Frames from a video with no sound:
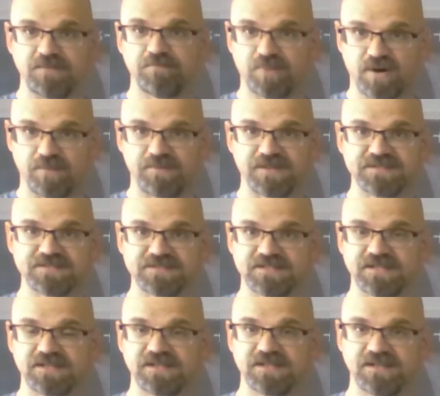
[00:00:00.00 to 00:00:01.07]

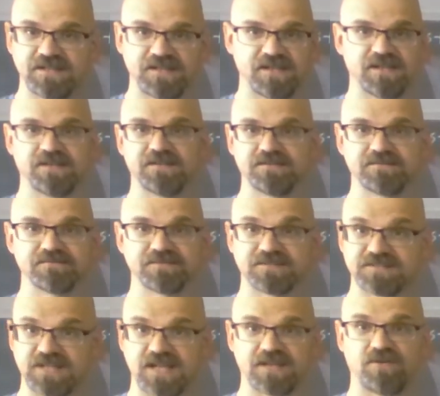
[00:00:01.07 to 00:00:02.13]
purpose in
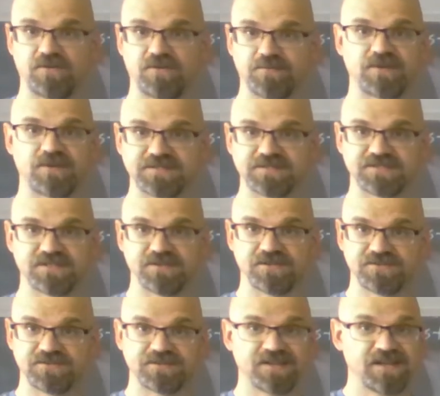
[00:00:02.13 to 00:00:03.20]
staying at home and raising
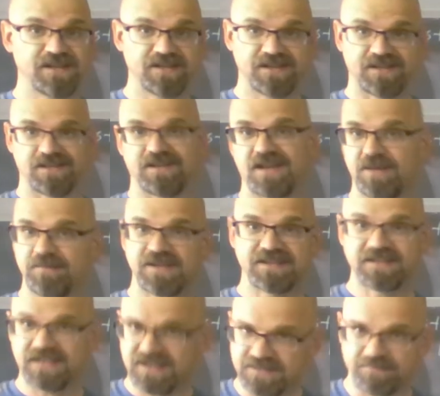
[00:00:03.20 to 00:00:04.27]
children, not
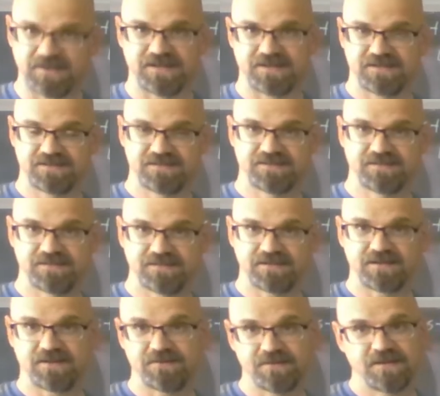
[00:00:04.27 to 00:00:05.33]
making any money, you
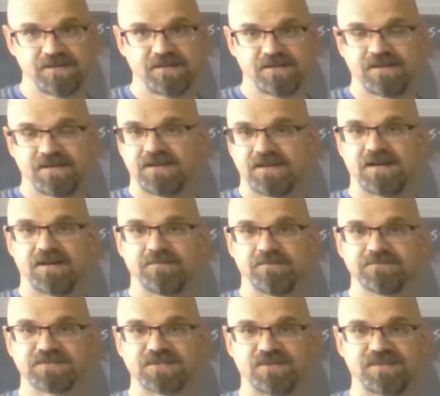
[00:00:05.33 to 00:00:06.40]
know?
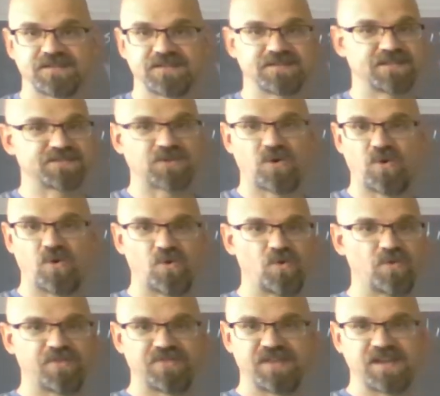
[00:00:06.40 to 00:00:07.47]
So this
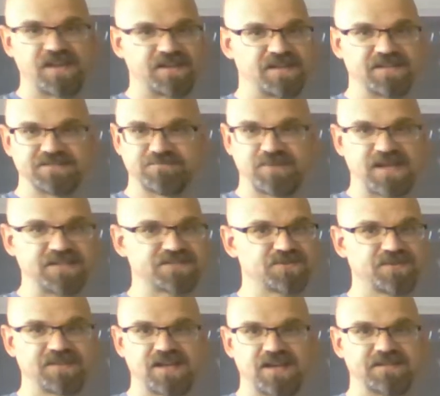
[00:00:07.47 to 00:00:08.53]
whole thing is based
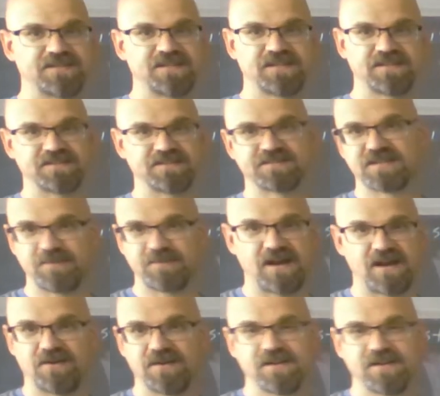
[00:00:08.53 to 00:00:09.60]
on the idea that
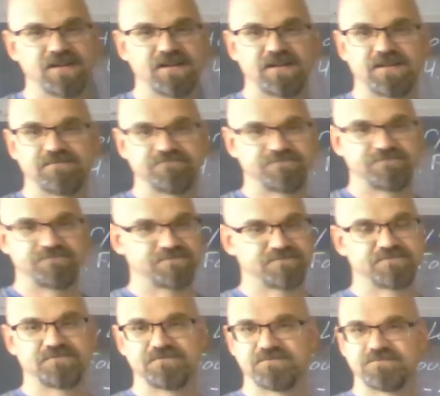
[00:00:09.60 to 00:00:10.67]
somehow
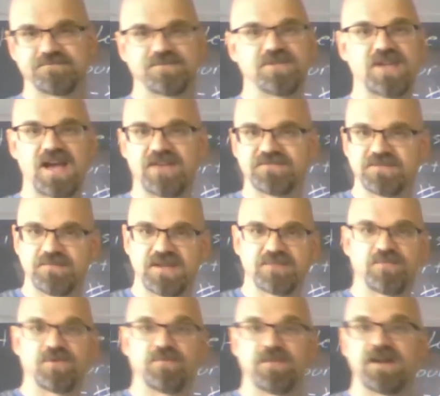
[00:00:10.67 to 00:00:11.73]
you have to make
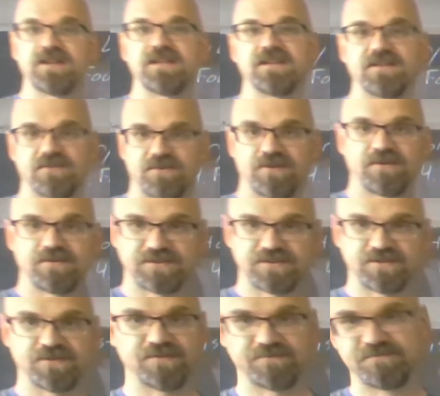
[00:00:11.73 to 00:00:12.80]
more money in order
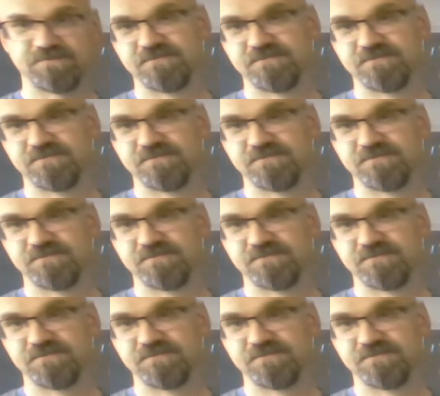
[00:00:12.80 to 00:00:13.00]
to